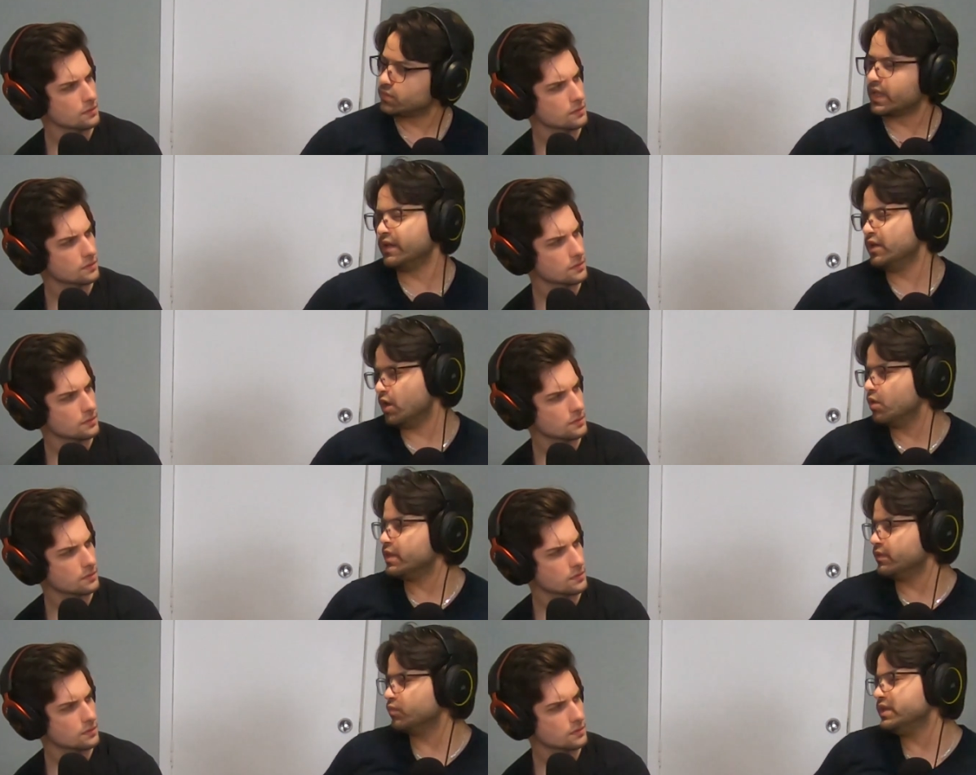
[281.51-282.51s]
Speaker 1: Then no,
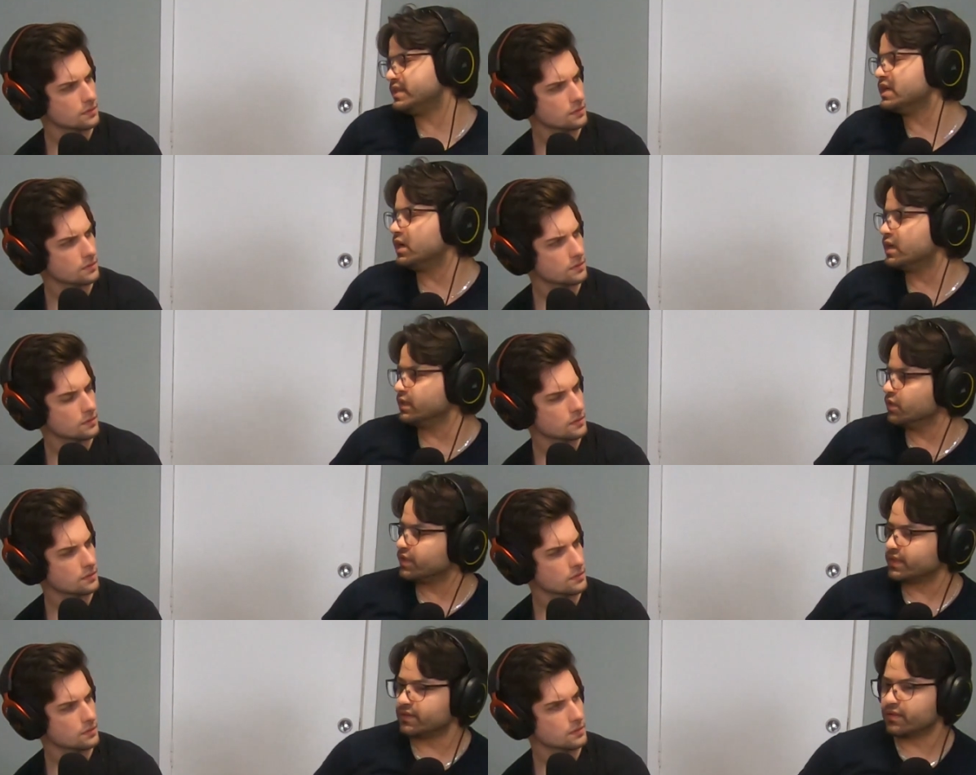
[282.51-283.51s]
then we saw
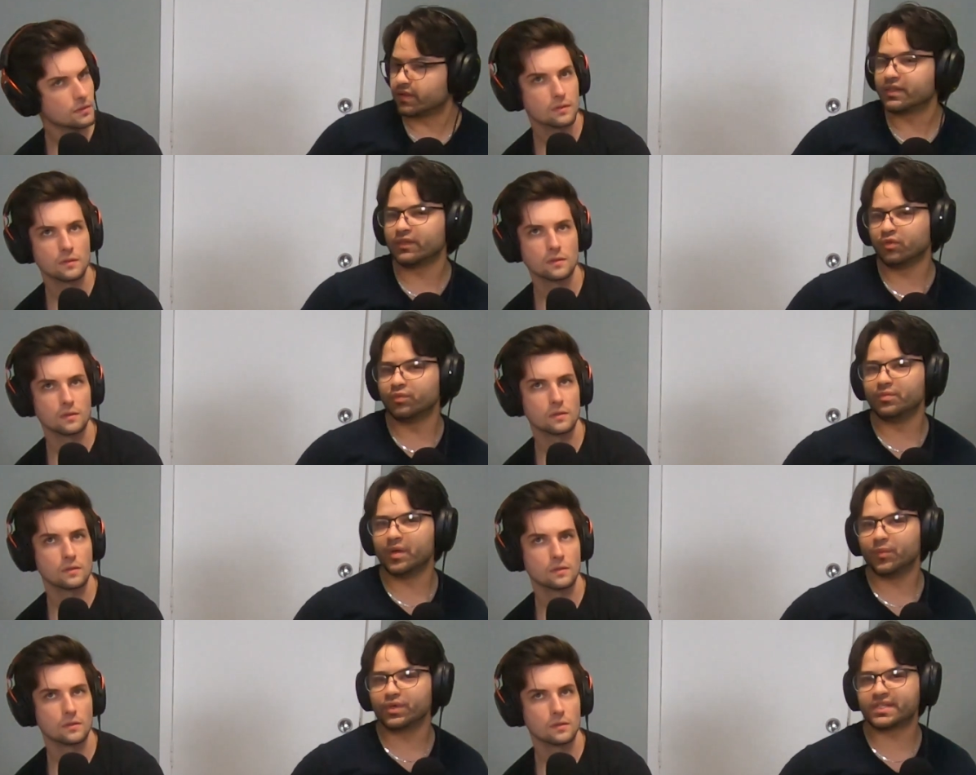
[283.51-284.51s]
Inosuke's then because I do
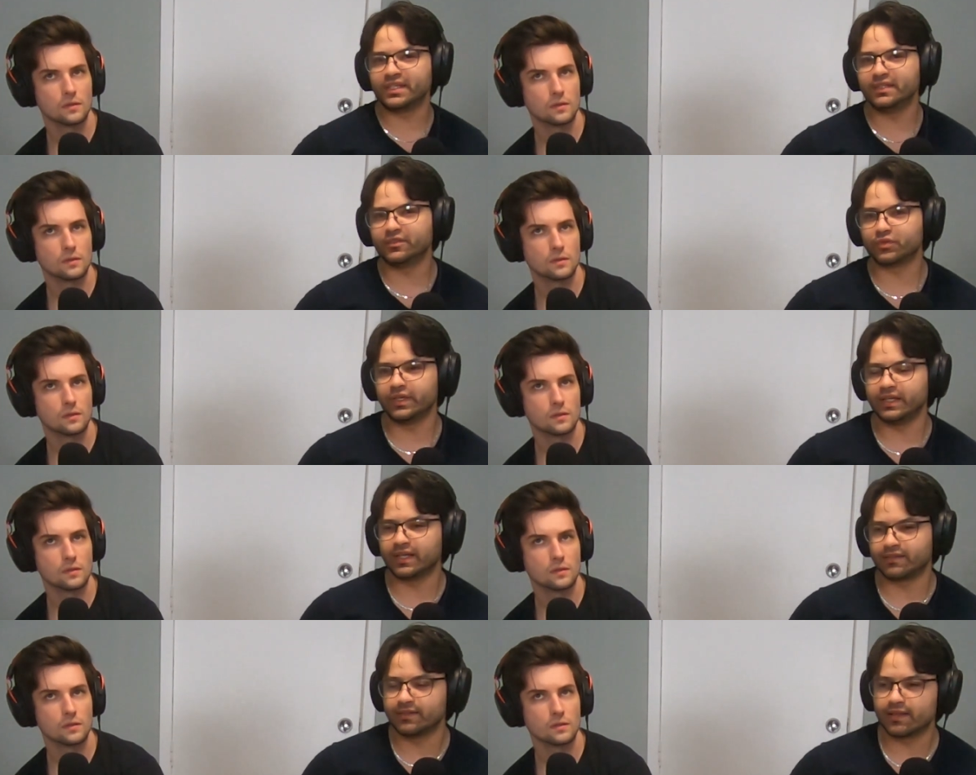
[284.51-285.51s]
remember seeing the train
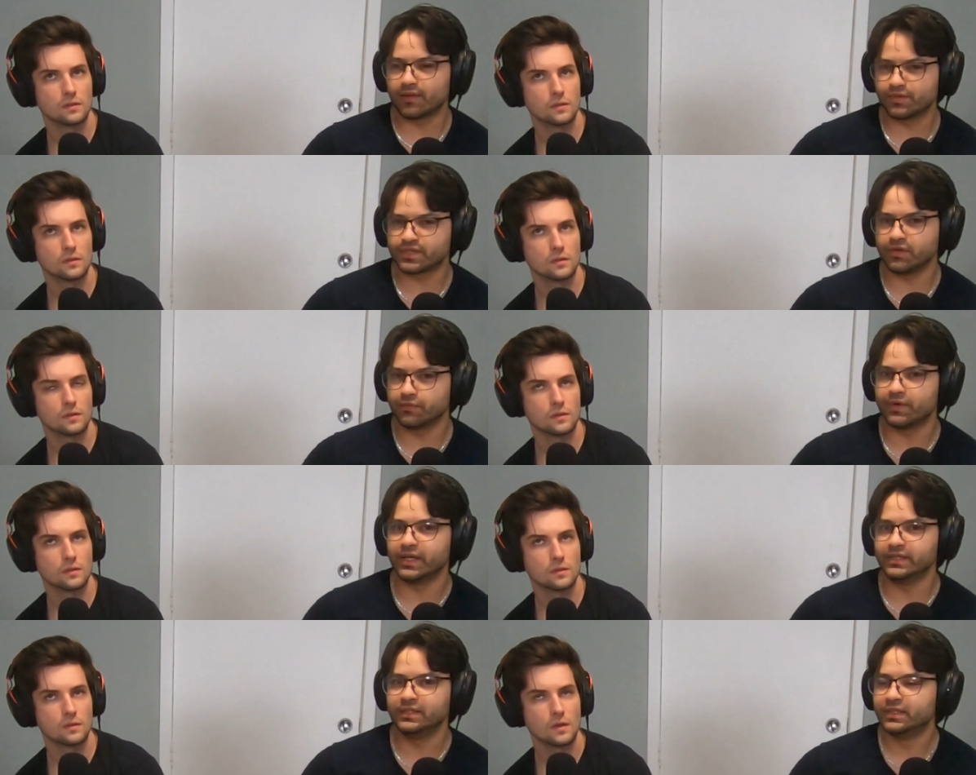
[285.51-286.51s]
and I said that that was
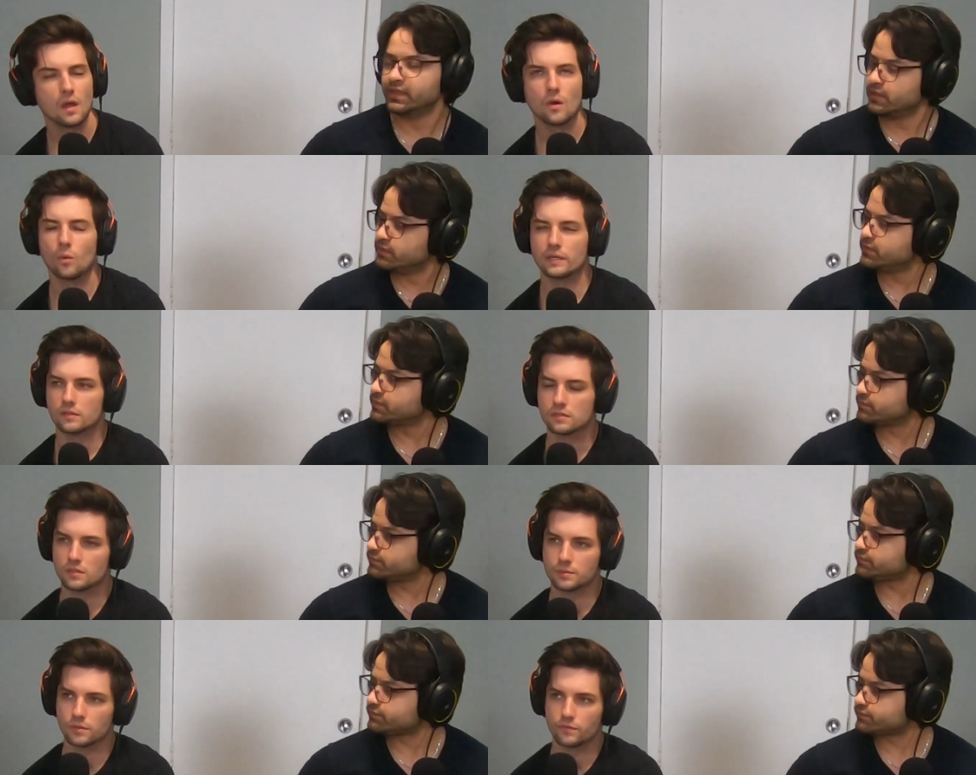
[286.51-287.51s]
terrifying.
Speaker 2: Wait, this
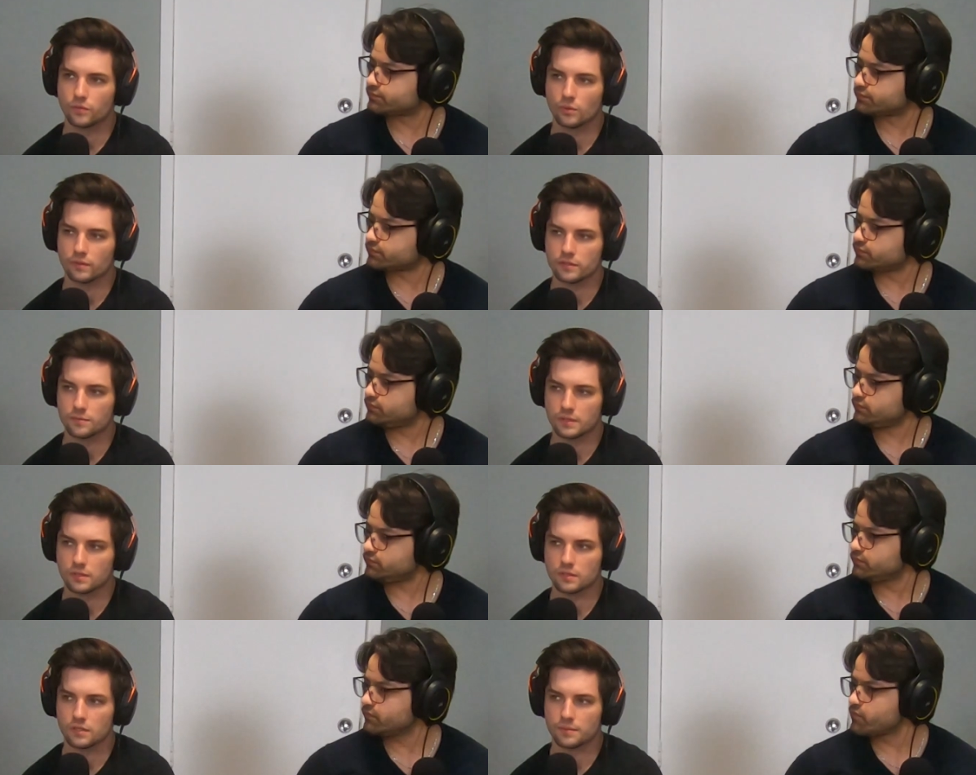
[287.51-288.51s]
is episode four. This
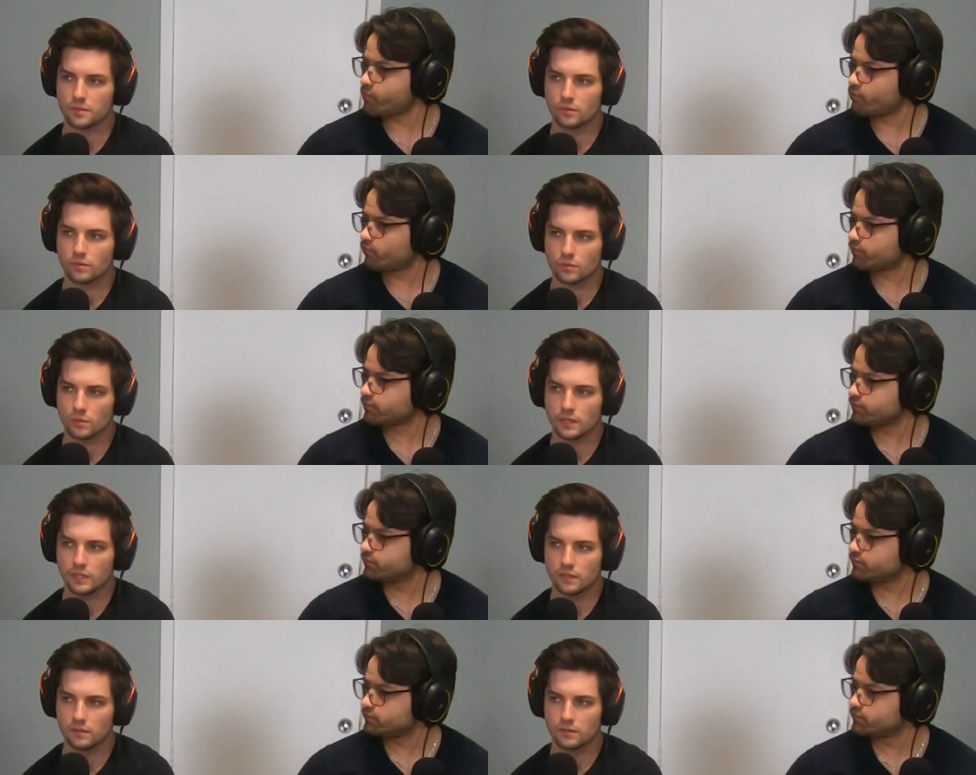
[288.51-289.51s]
means this is episode
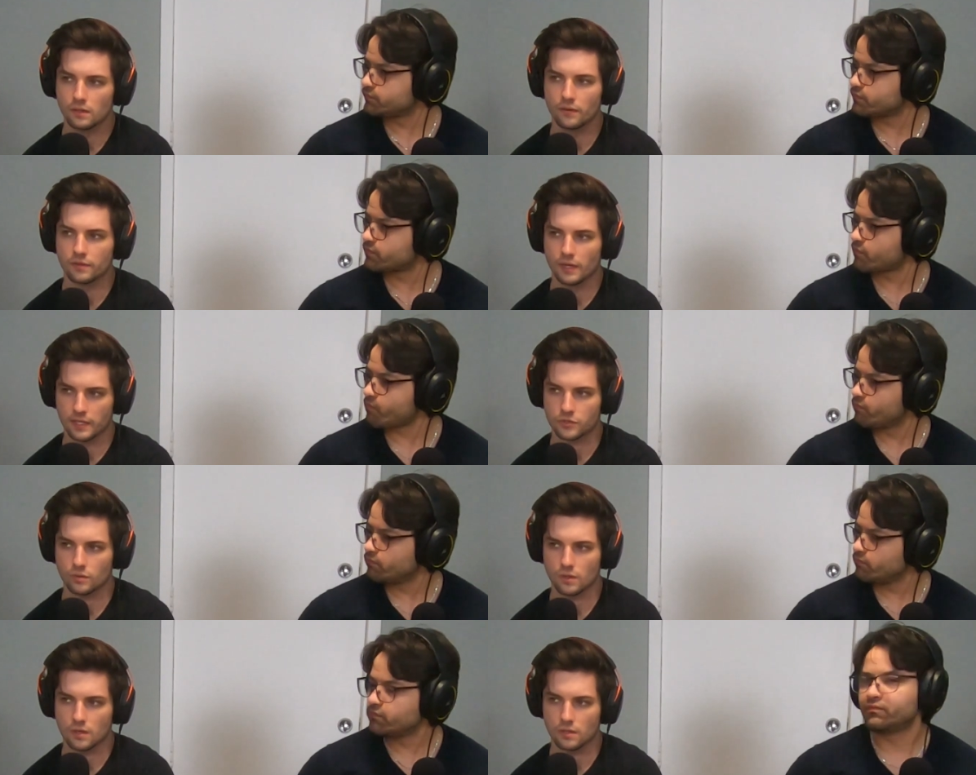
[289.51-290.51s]
three of the
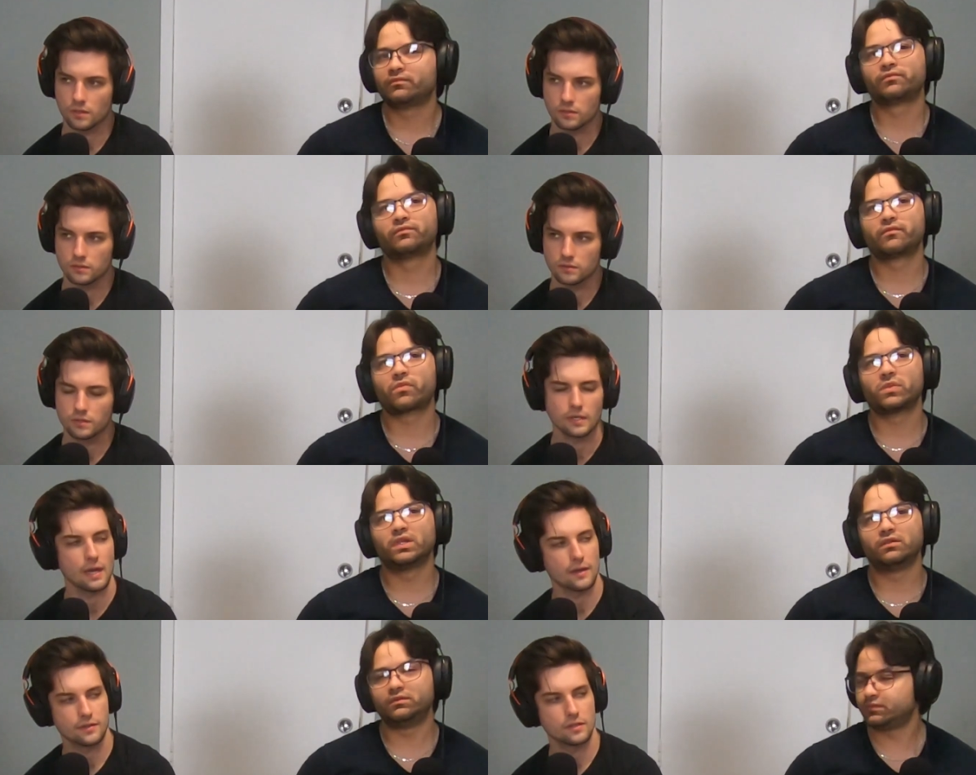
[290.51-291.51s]
actual arc. So
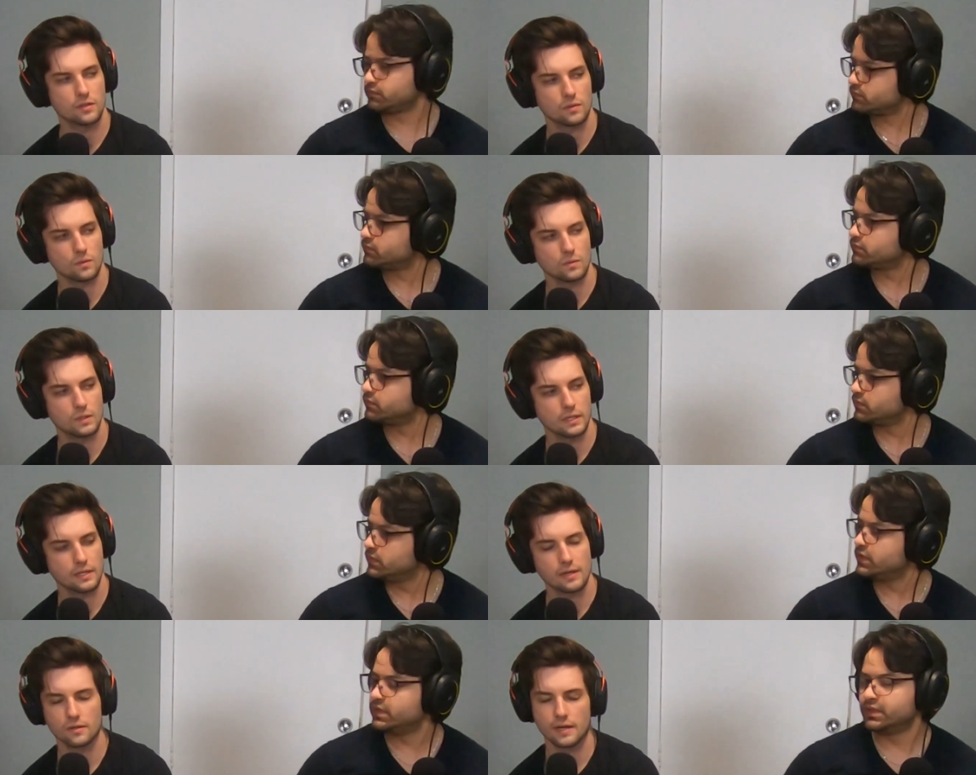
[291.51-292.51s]
yeah, I think you're
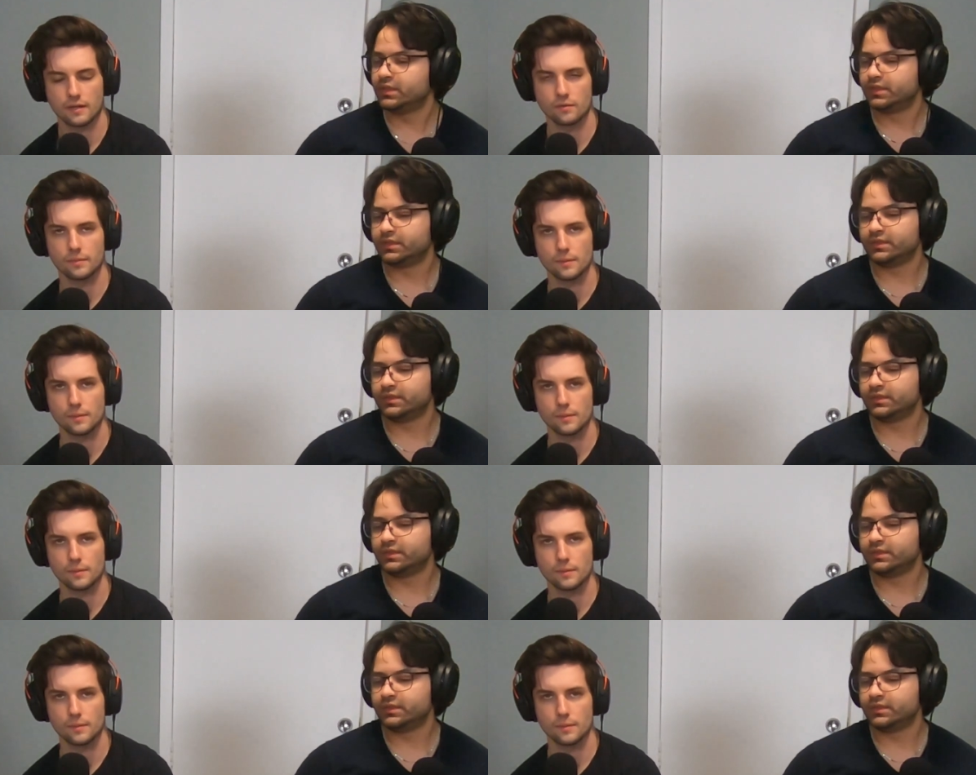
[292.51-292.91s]
right. I don't know. I can't